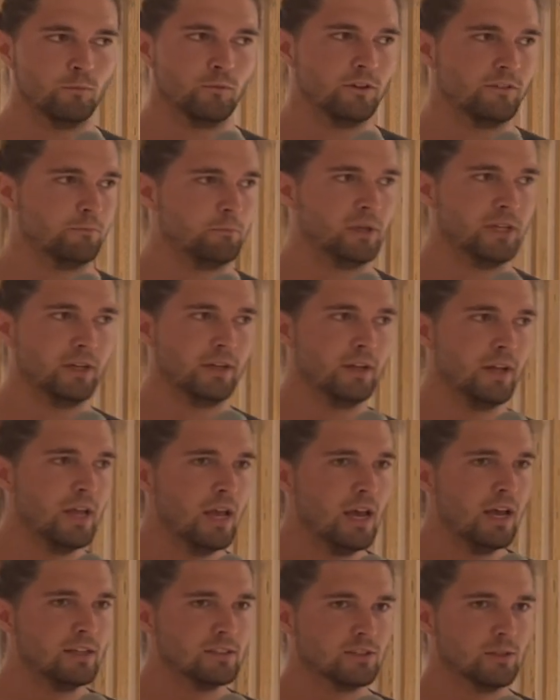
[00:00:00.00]
We've been
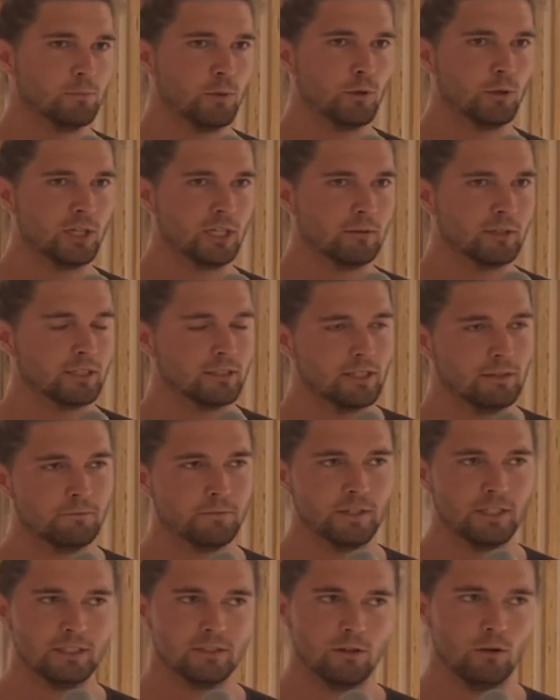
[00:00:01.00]
supporting
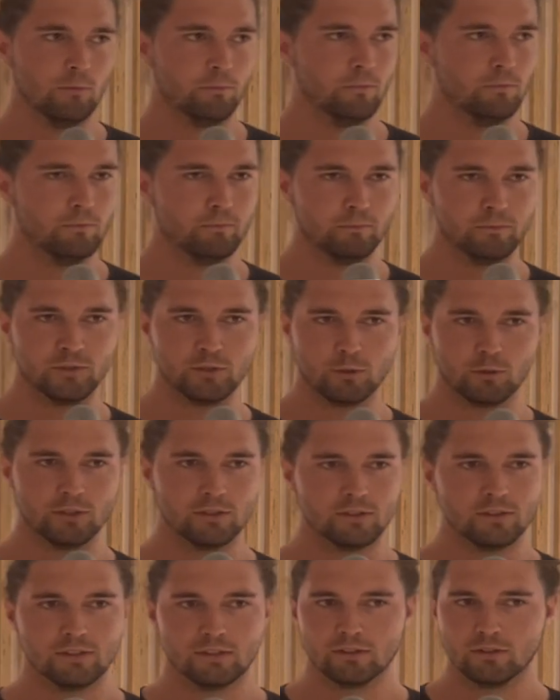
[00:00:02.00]
different open source